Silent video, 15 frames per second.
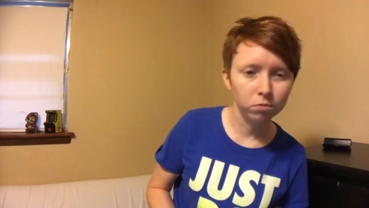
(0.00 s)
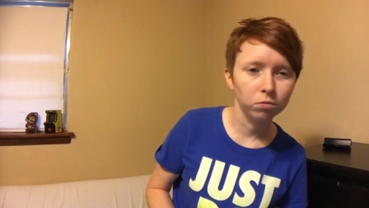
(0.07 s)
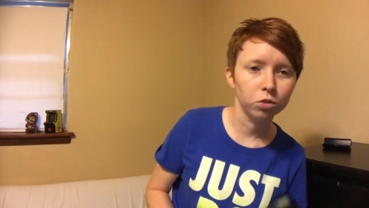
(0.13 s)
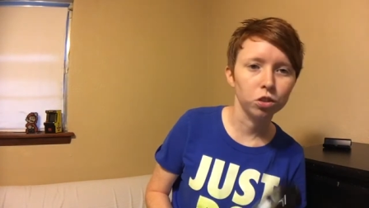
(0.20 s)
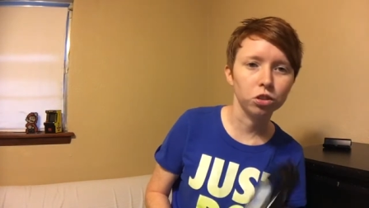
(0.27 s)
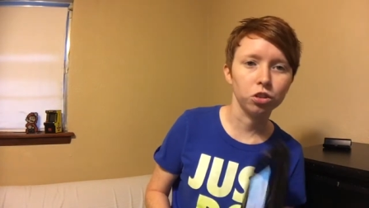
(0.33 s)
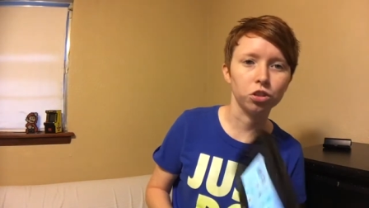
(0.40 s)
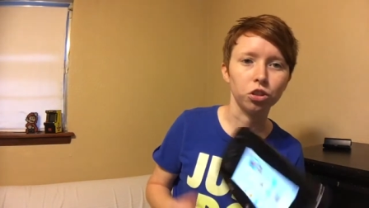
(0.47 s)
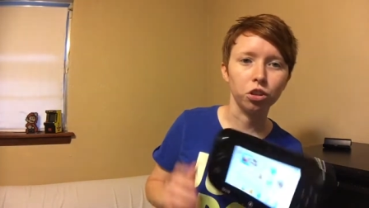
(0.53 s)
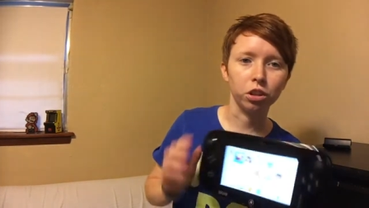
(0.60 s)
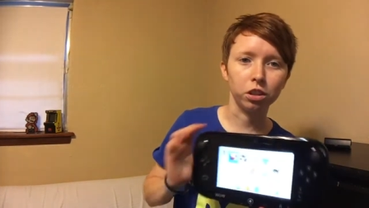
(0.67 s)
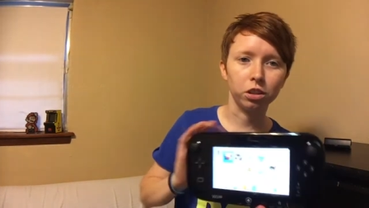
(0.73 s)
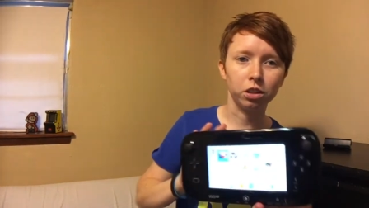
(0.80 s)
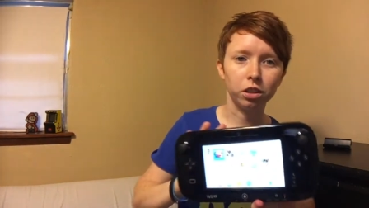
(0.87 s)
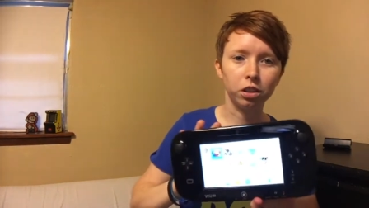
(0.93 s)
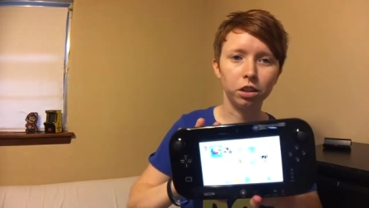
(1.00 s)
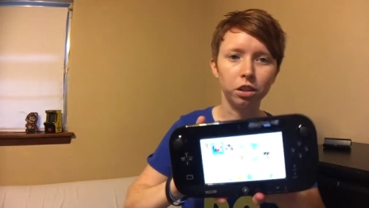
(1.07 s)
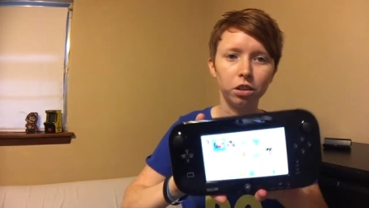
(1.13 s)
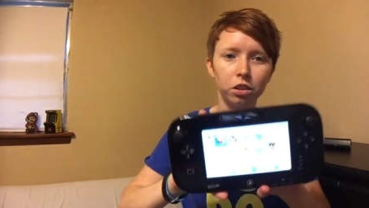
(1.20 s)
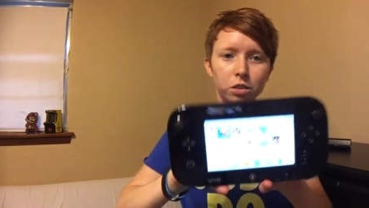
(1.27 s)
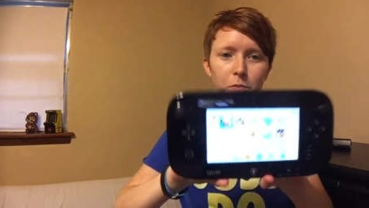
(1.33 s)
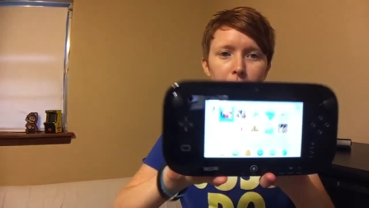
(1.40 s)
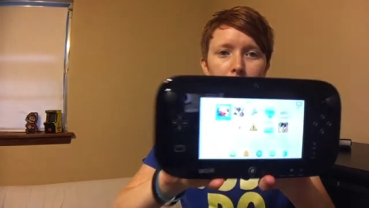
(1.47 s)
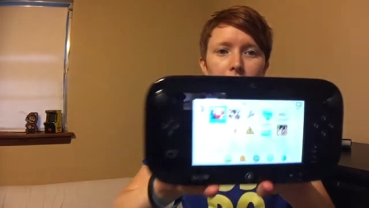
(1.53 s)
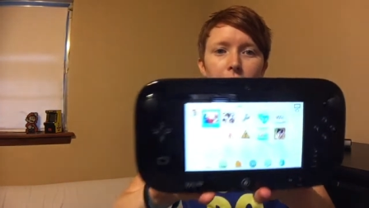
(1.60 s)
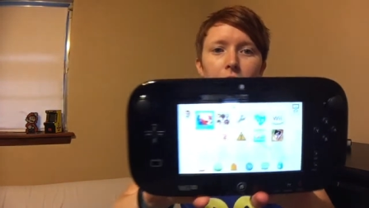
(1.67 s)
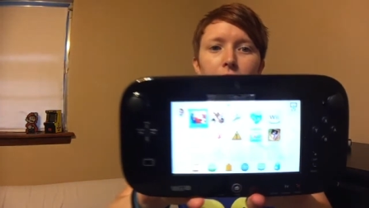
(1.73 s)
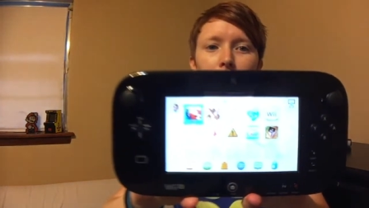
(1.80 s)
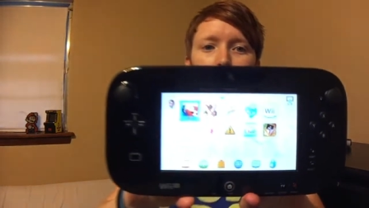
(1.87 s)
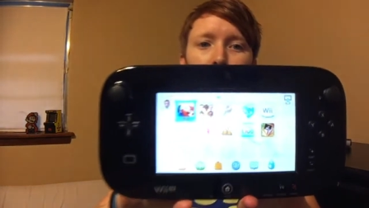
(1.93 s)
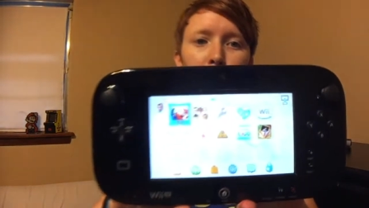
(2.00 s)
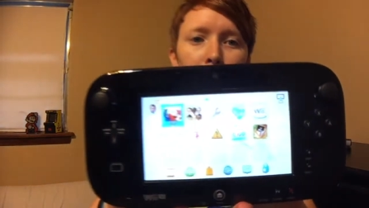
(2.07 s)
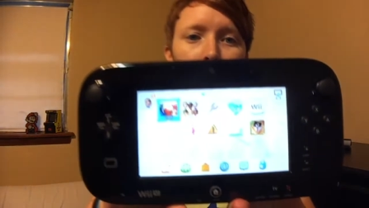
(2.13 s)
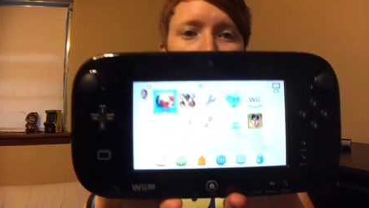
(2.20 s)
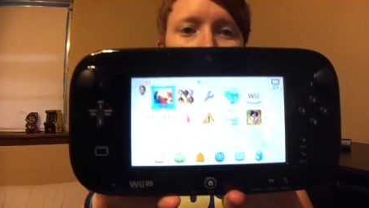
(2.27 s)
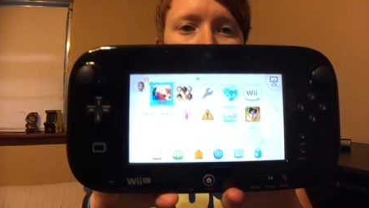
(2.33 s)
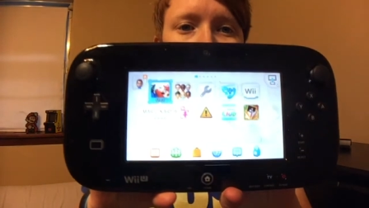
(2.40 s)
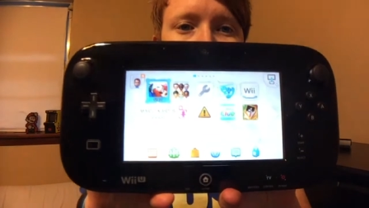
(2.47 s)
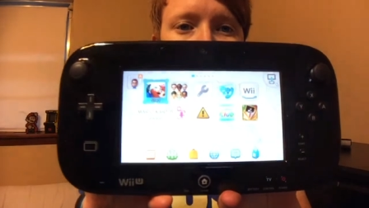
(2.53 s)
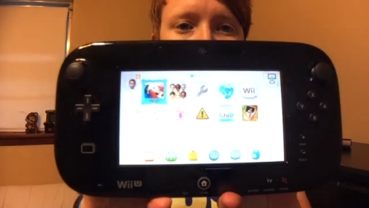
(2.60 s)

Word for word: just to show you here's my gamepad